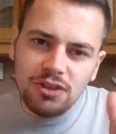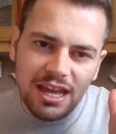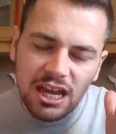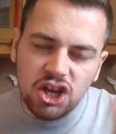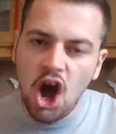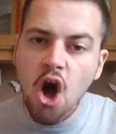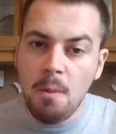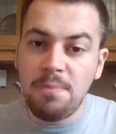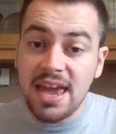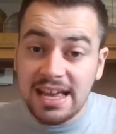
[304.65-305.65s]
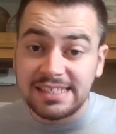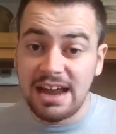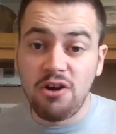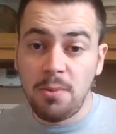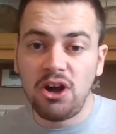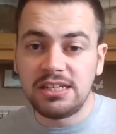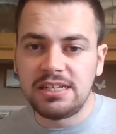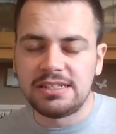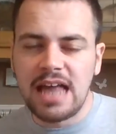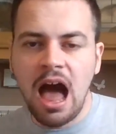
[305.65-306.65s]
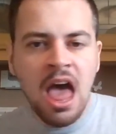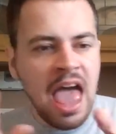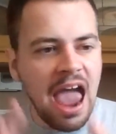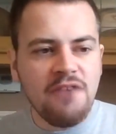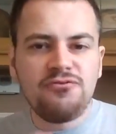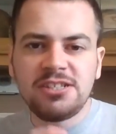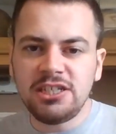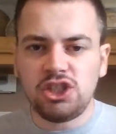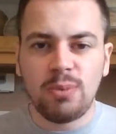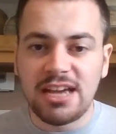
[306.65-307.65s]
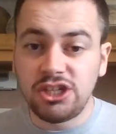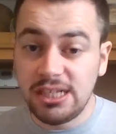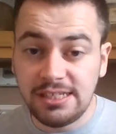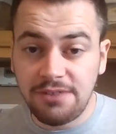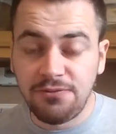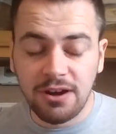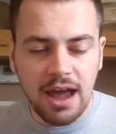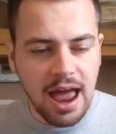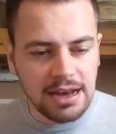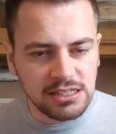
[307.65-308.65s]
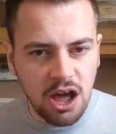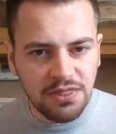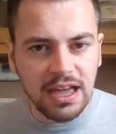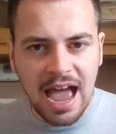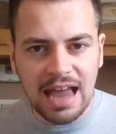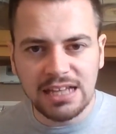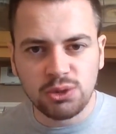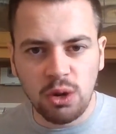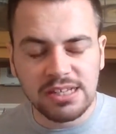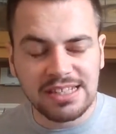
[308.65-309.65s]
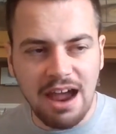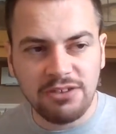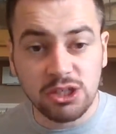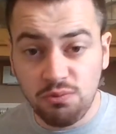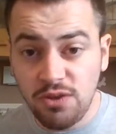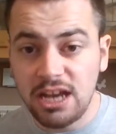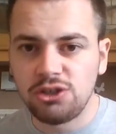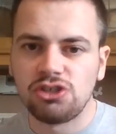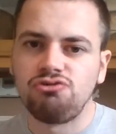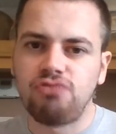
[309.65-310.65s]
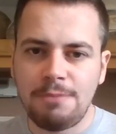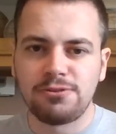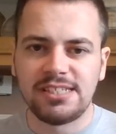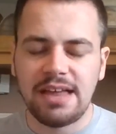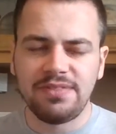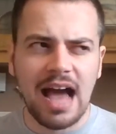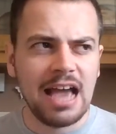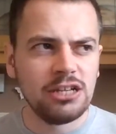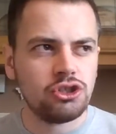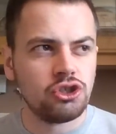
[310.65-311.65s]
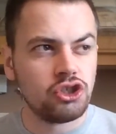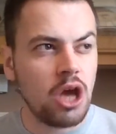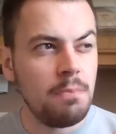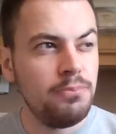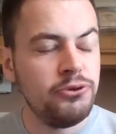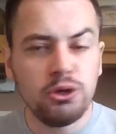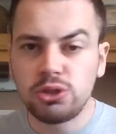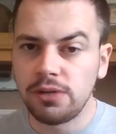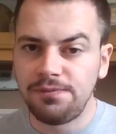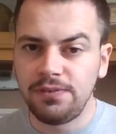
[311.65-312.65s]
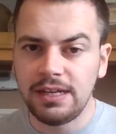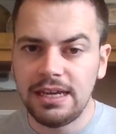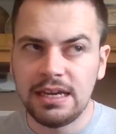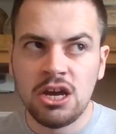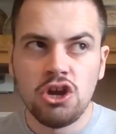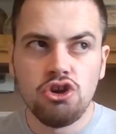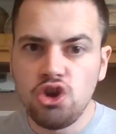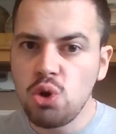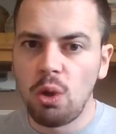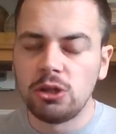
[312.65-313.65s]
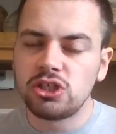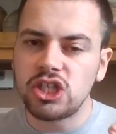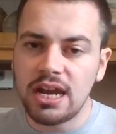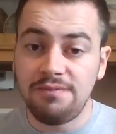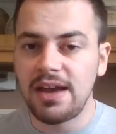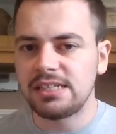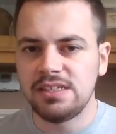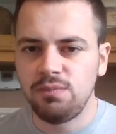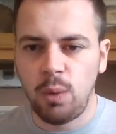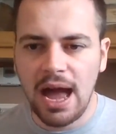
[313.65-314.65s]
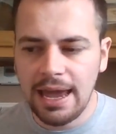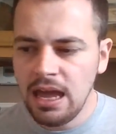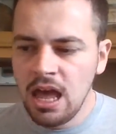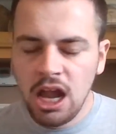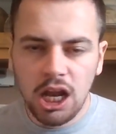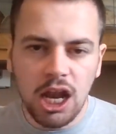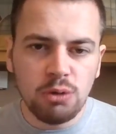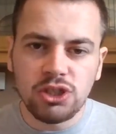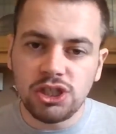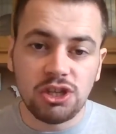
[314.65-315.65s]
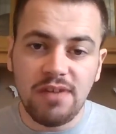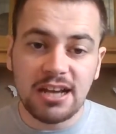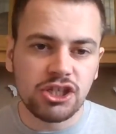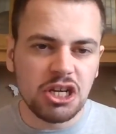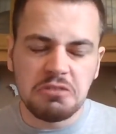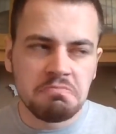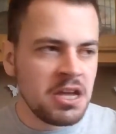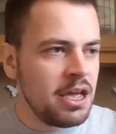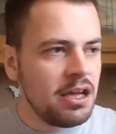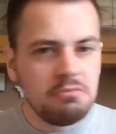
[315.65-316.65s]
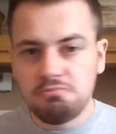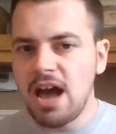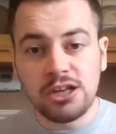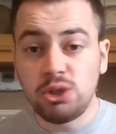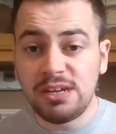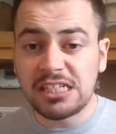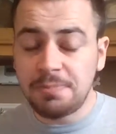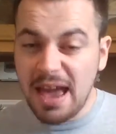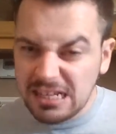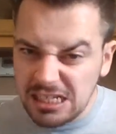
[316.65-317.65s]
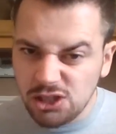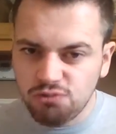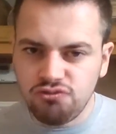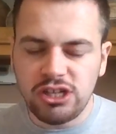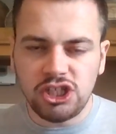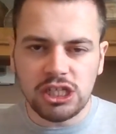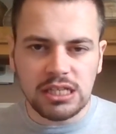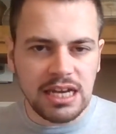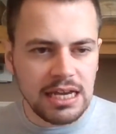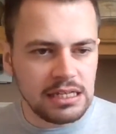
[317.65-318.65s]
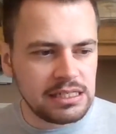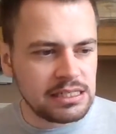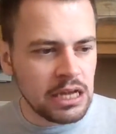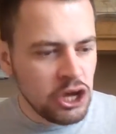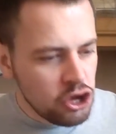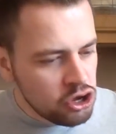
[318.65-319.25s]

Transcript: it can't be as narrow-minded as that. Every situation is different, and I think Hayley Squires' character really does represent that in such a beautifully nuanced and effective way. Loach's direction, as you would expect, is rigid. It's